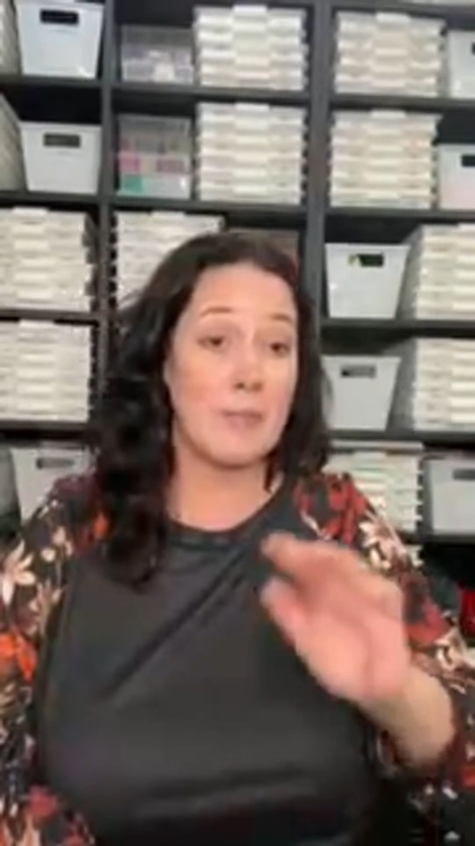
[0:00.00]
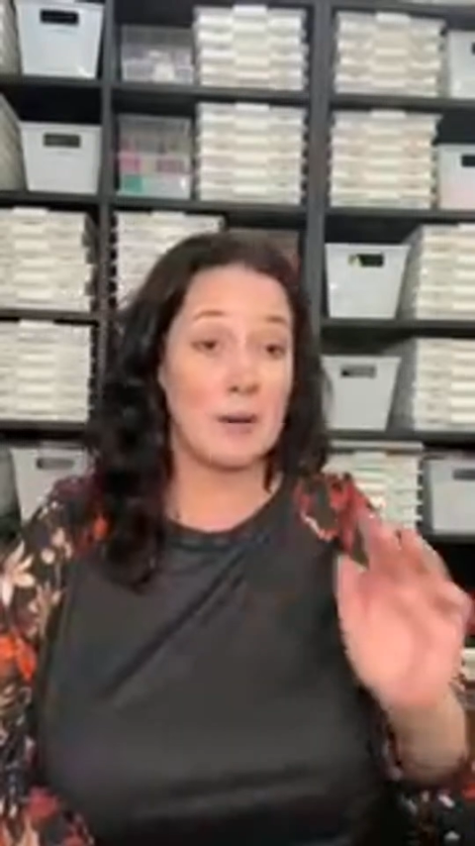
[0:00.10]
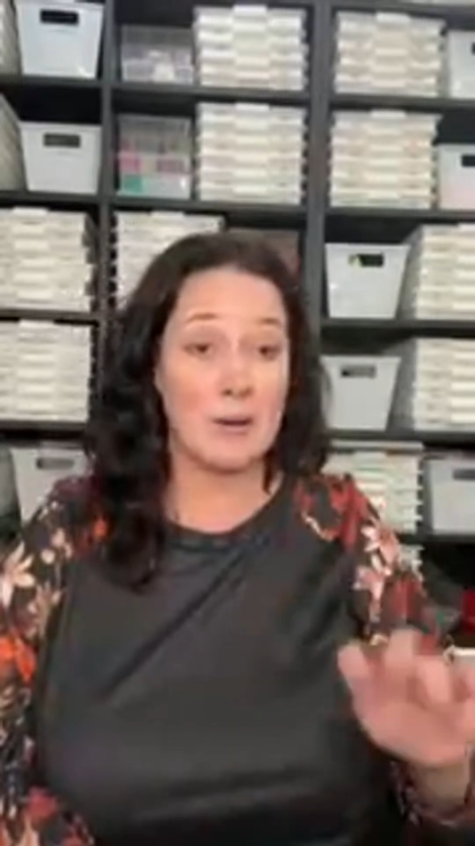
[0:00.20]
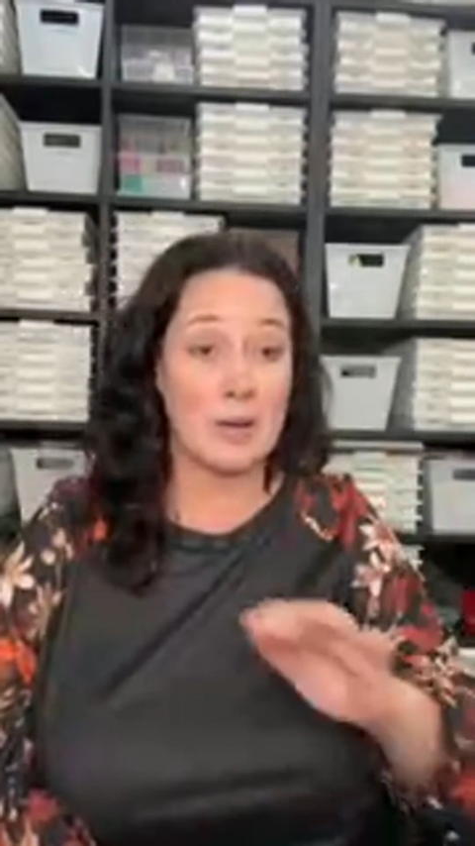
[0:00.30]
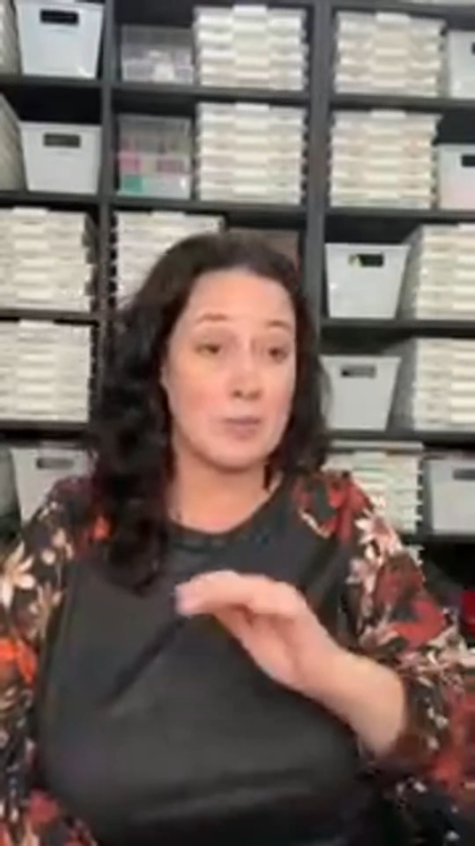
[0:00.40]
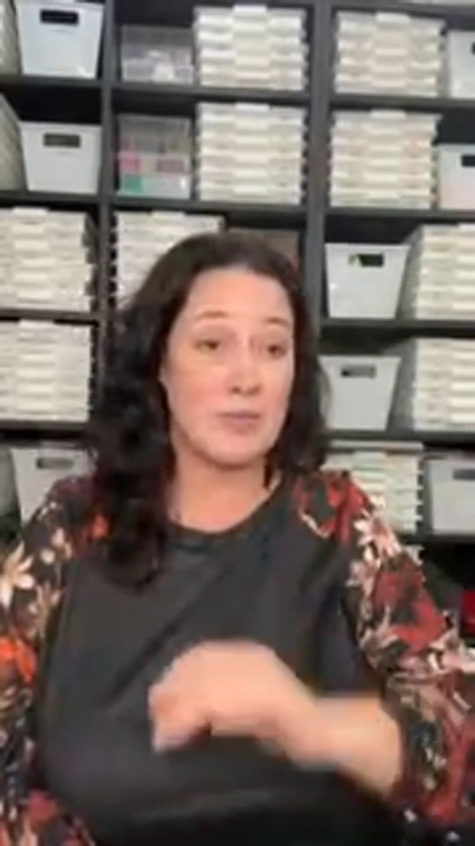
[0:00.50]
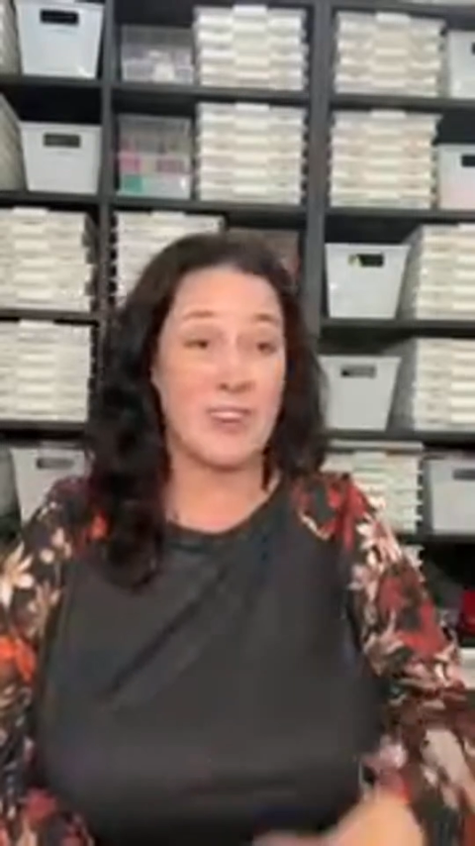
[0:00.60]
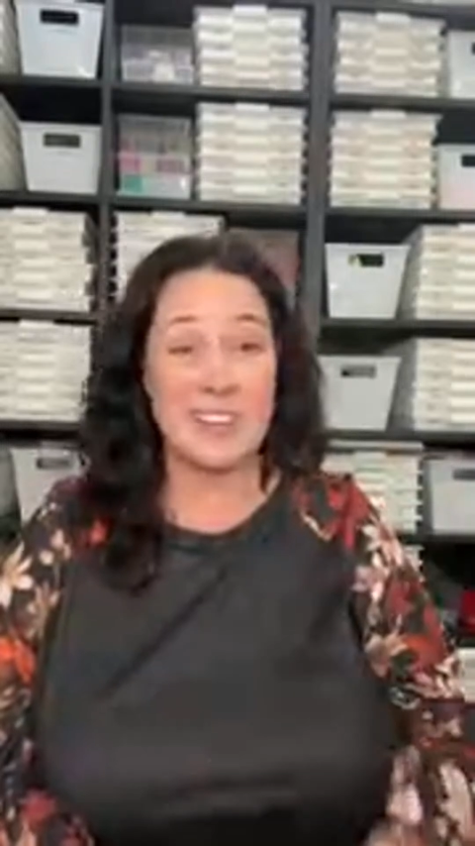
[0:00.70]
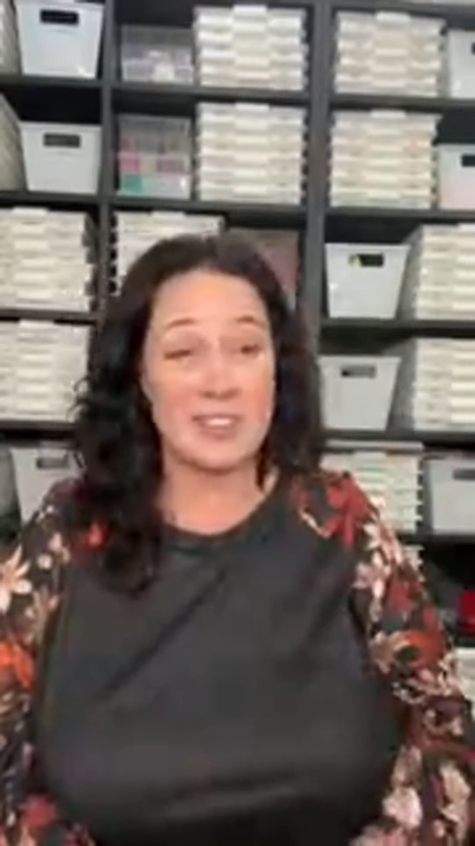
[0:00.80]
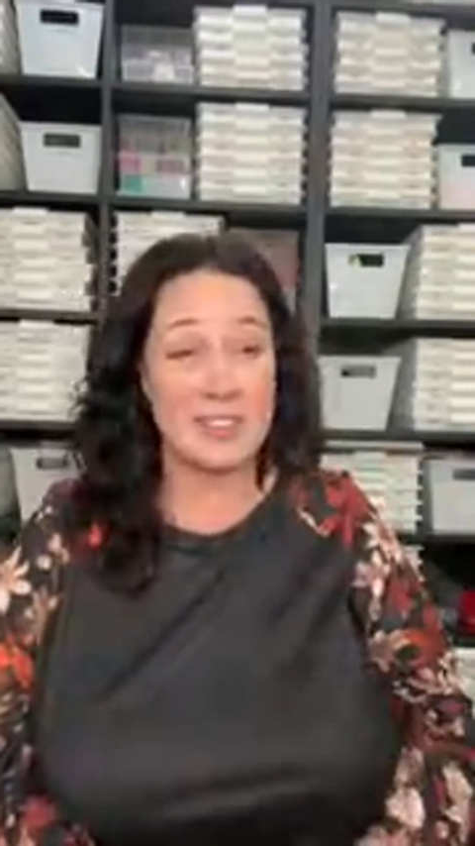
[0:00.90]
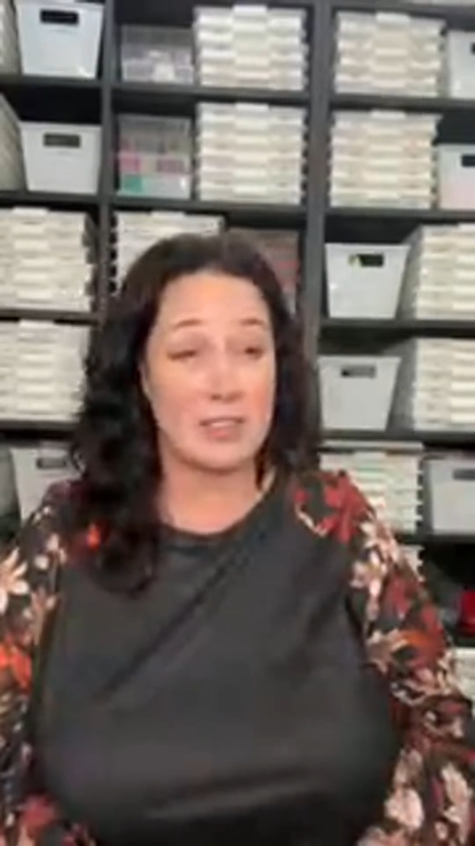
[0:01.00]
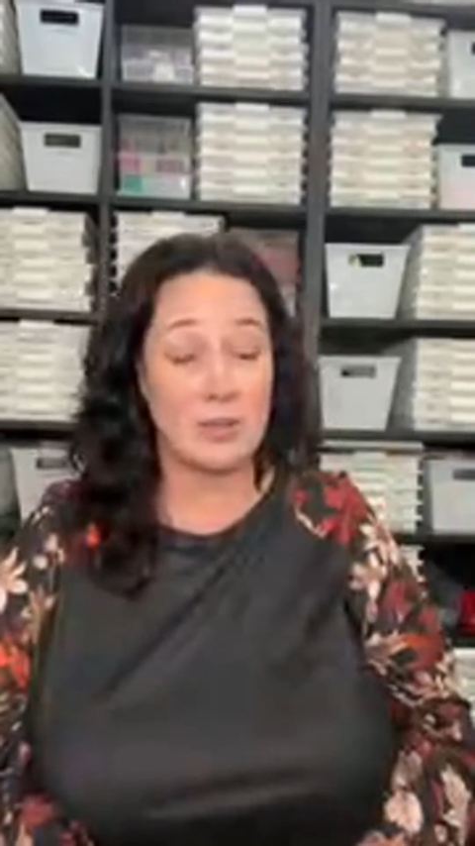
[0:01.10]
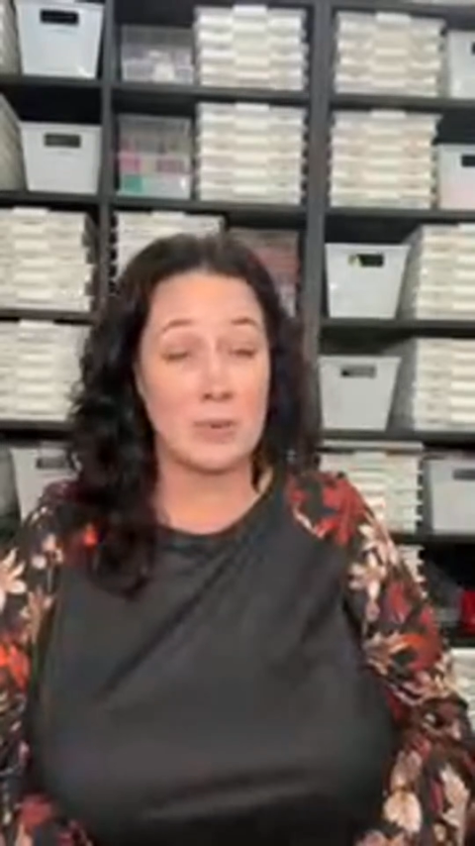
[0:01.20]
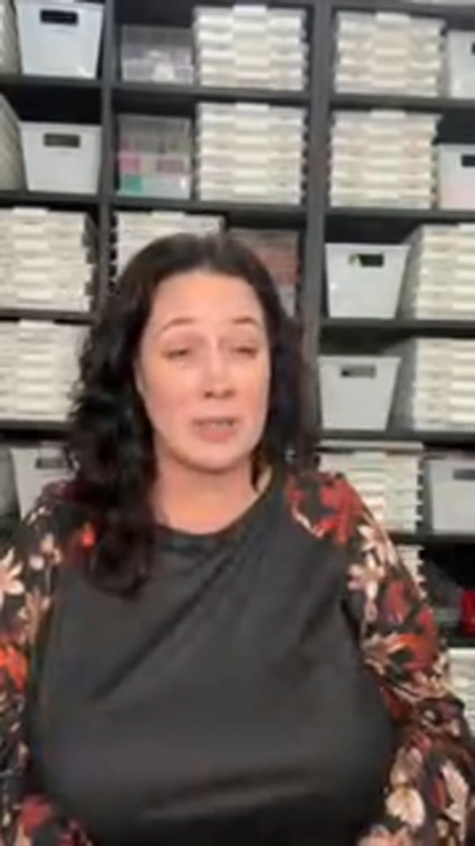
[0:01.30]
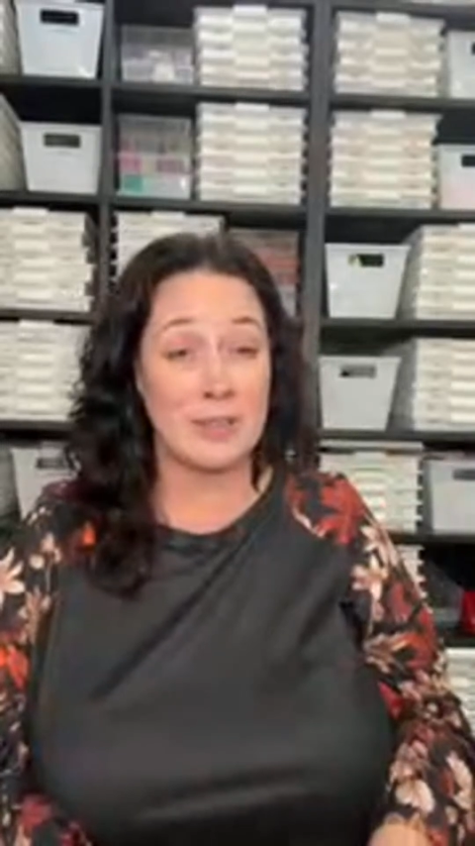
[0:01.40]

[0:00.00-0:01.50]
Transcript: friends doesn't realize